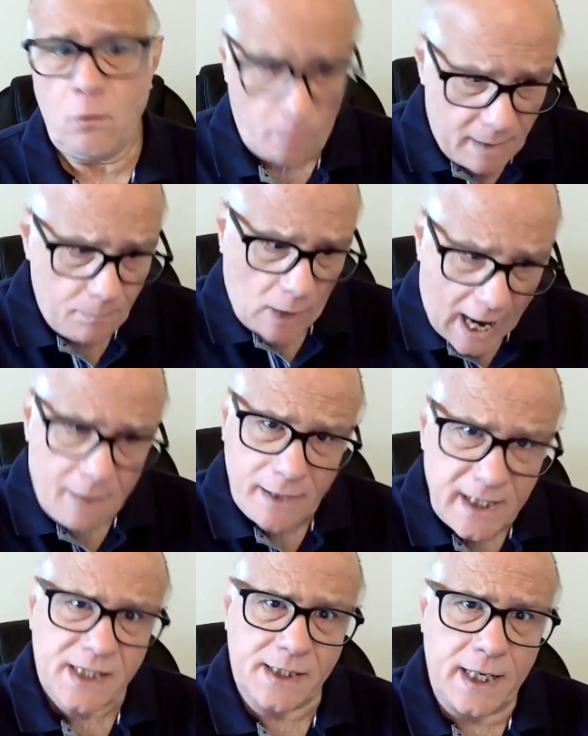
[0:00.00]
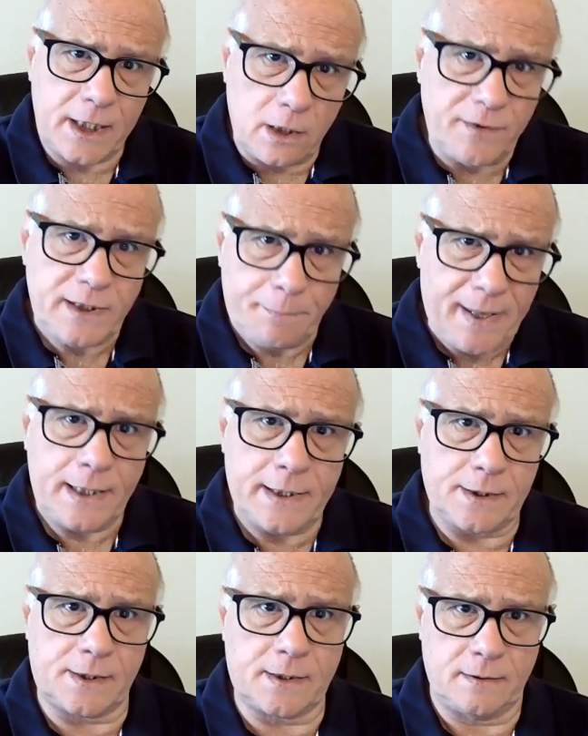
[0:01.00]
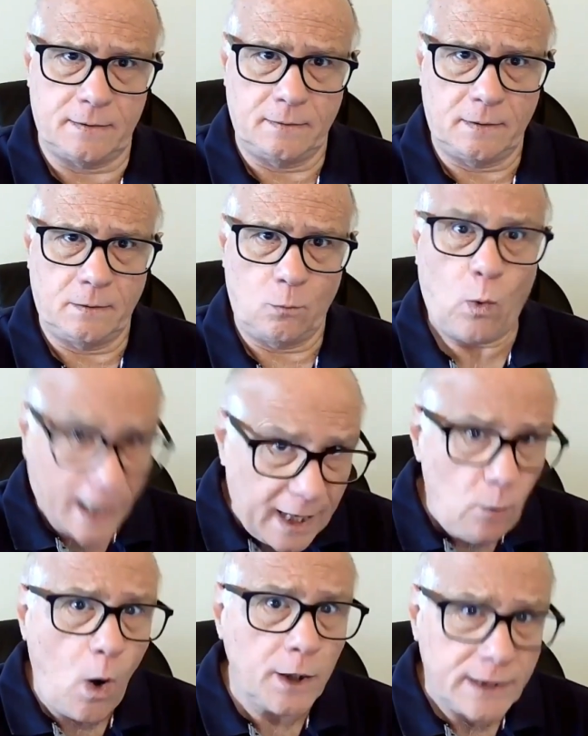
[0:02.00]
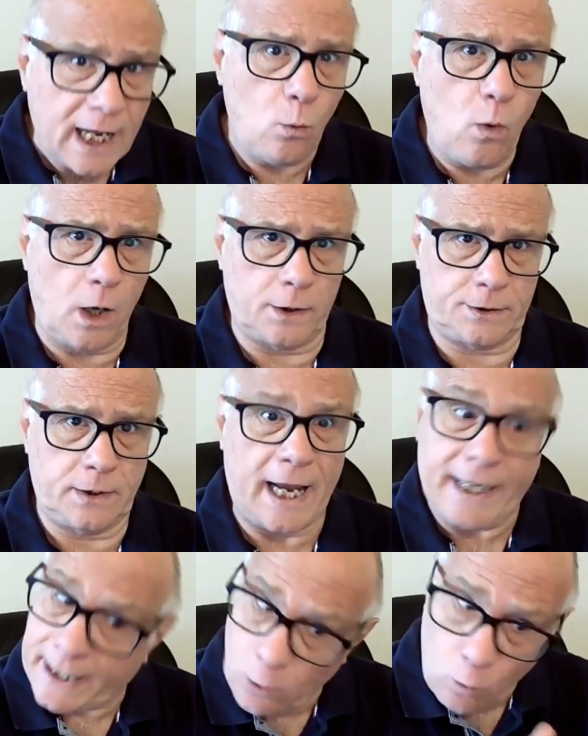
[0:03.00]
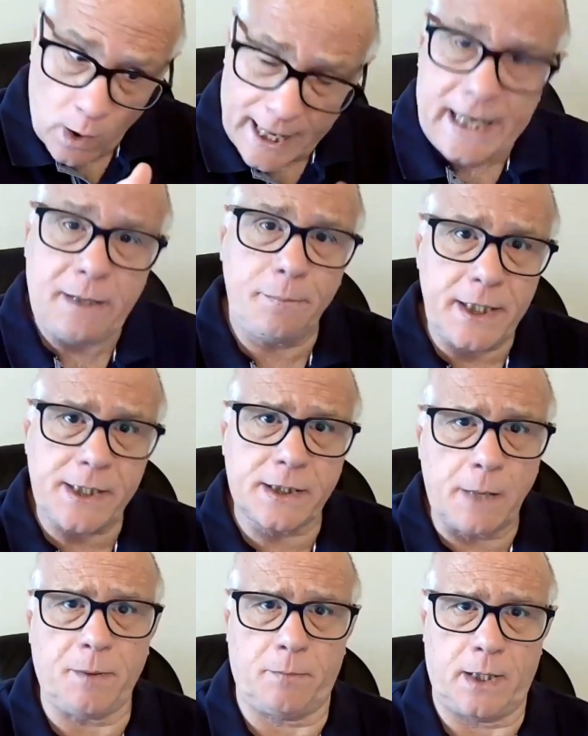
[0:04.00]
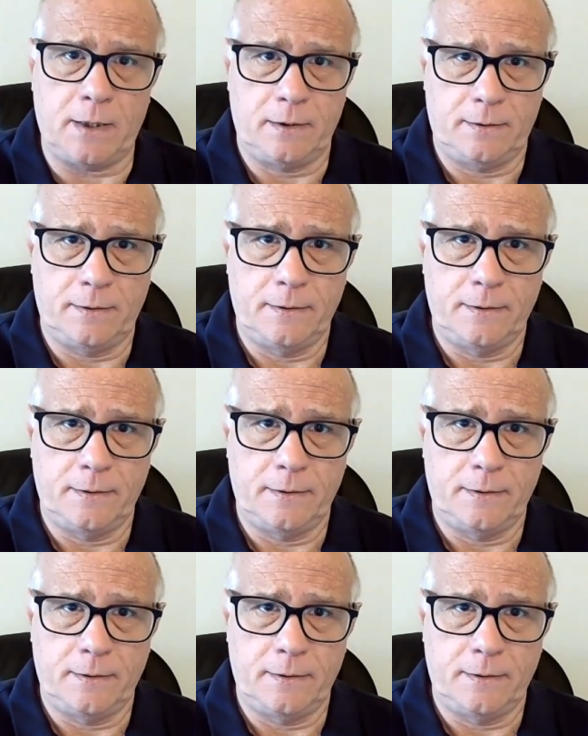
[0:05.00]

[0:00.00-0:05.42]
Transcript: Remember, I'm in a state of independence. What I want, I want. And I don't want anybody stopping me.